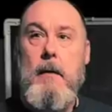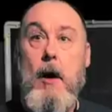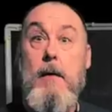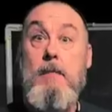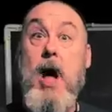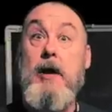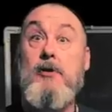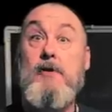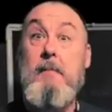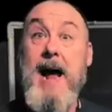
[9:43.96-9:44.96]
Our
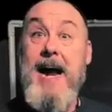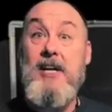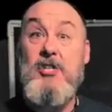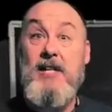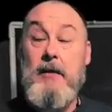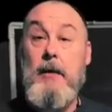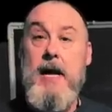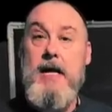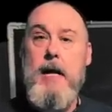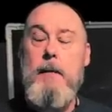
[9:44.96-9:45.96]
models match, they
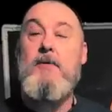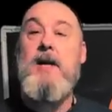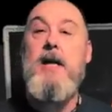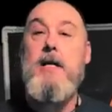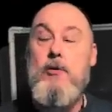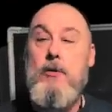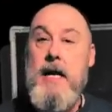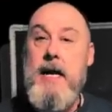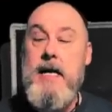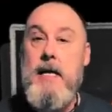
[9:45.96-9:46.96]
line up, they
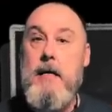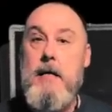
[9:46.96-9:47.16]
agree